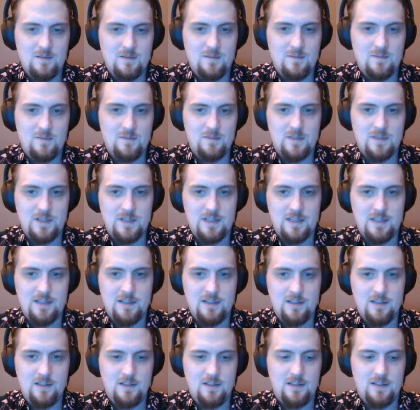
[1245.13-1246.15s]
but
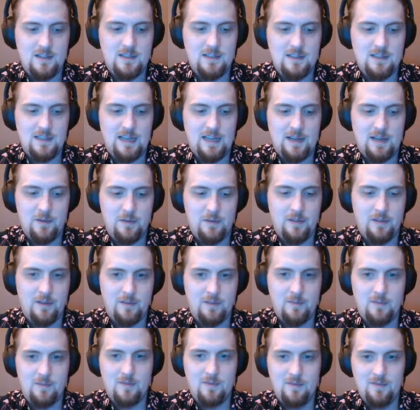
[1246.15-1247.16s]
I allow
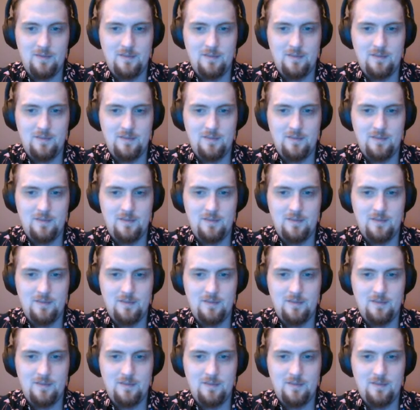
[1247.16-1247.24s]
them